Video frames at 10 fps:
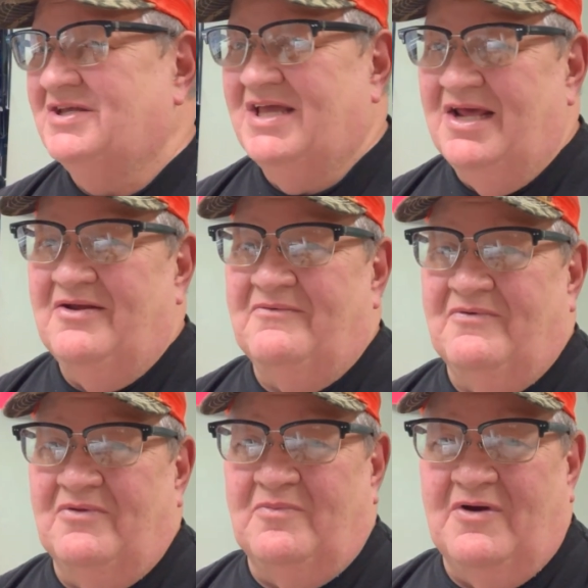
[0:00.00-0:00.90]
to get it
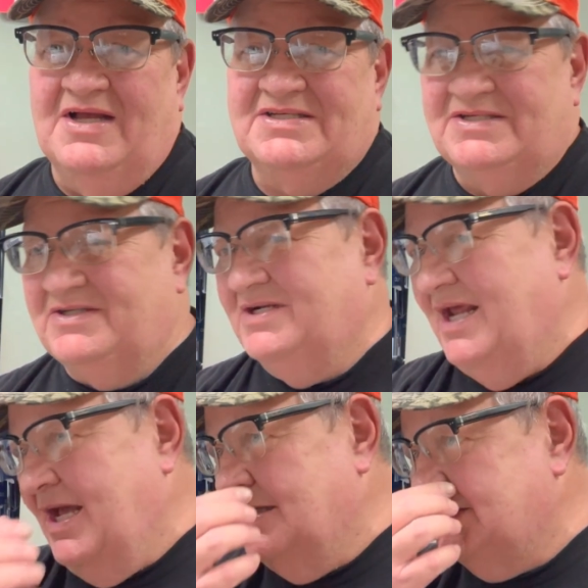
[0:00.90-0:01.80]
for the price.
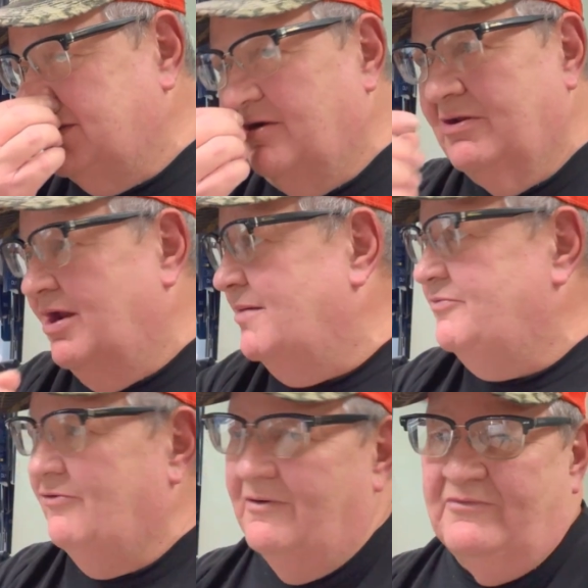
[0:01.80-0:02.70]
Today I started it up,
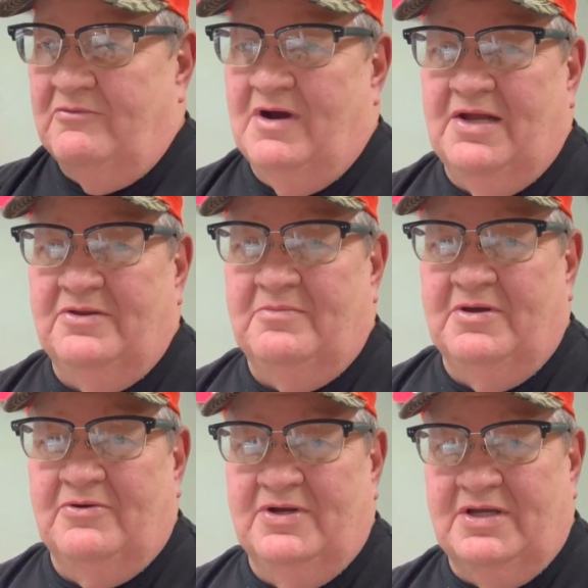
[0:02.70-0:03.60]
drove it around the
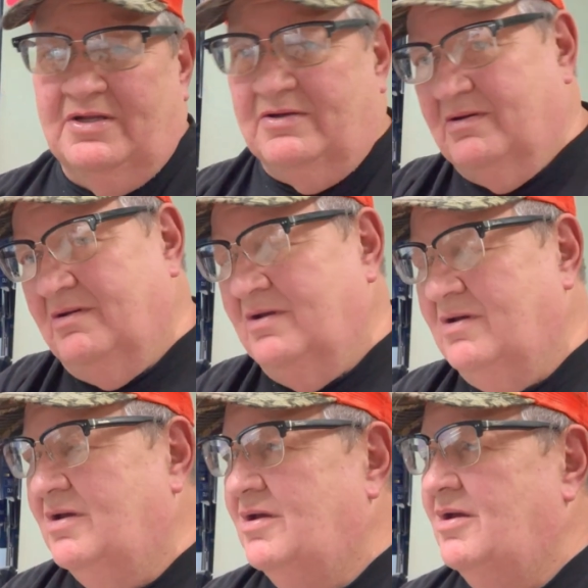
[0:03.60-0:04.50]
building, and
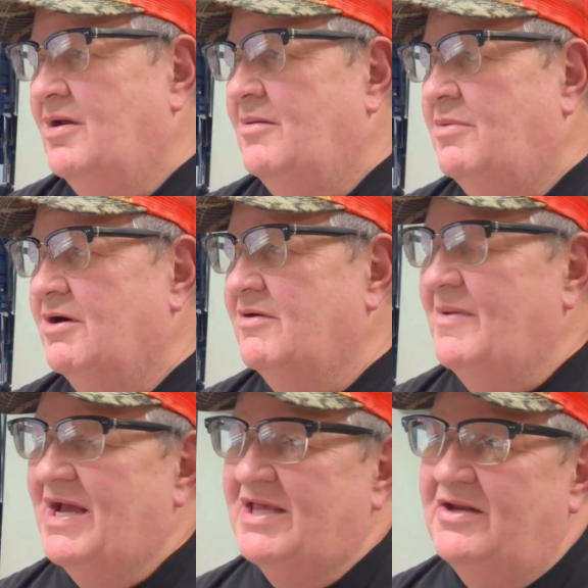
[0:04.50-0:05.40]
parked it
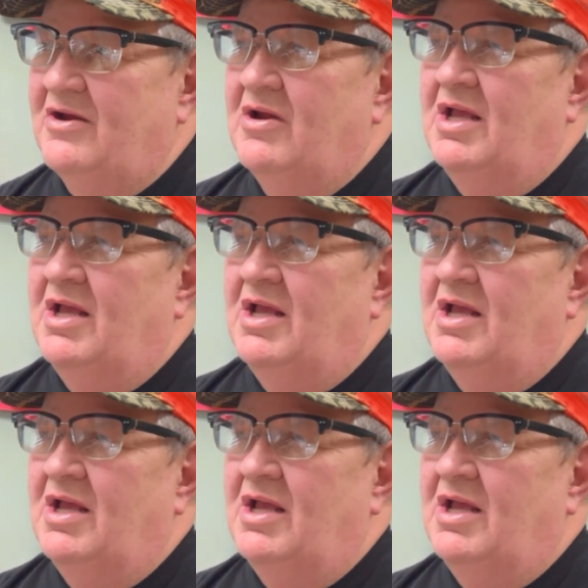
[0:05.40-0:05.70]
back in there.